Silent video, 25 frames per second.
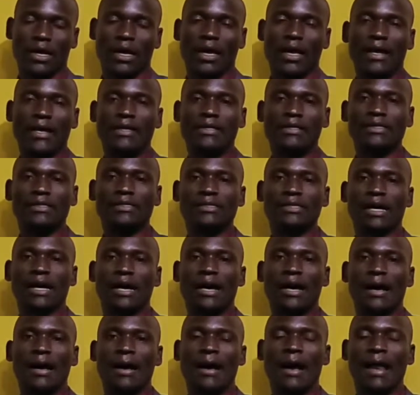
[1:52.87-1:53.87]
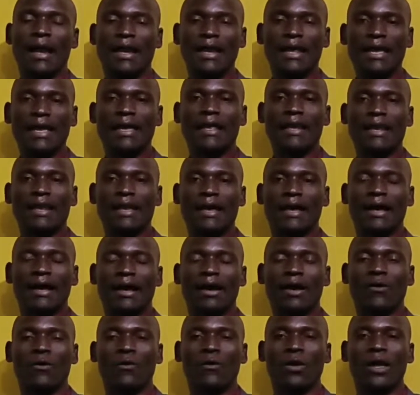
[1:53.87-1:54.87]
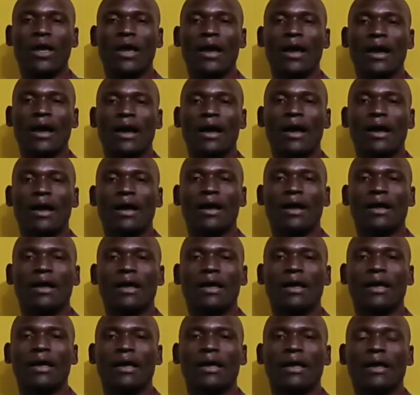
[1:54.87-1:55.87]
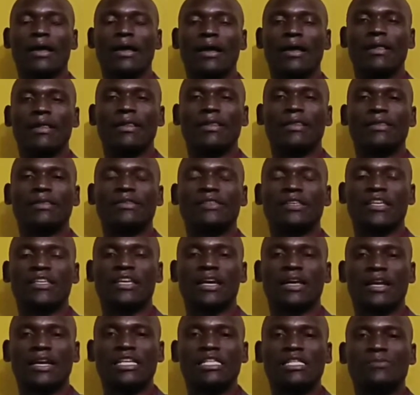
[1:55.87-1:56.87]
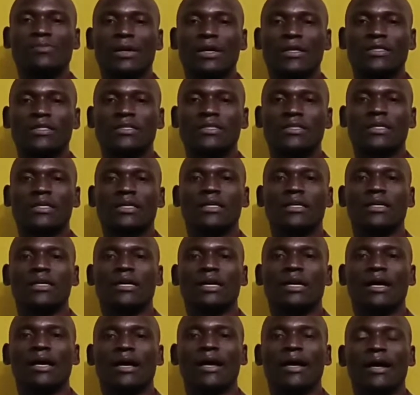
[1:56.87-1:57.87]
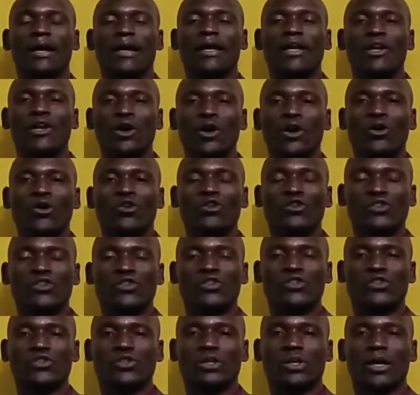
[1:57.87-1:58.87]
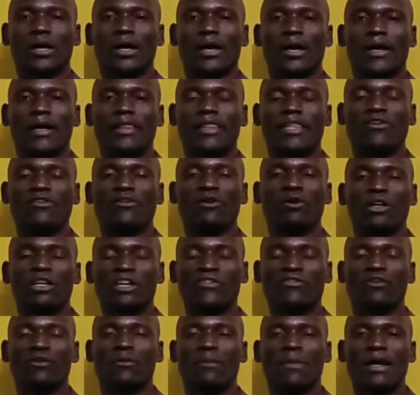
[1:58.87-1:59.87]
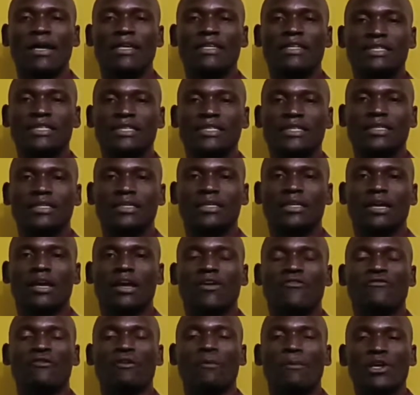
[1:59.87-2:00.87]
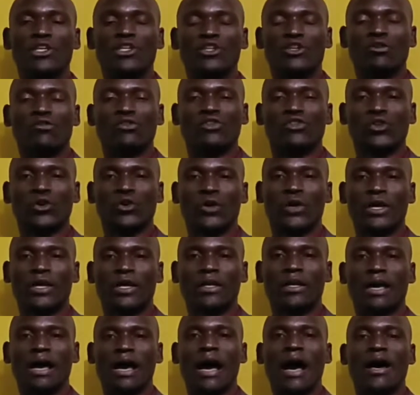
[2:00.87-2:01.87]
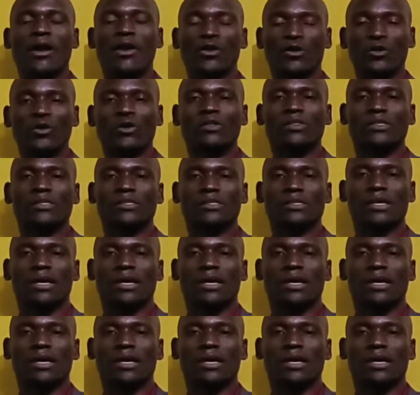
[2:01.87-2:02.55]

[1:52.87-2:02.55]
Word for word: it is uh, an area where uh, such an expert uh, knows uh, the water formality, formation of soil, rocks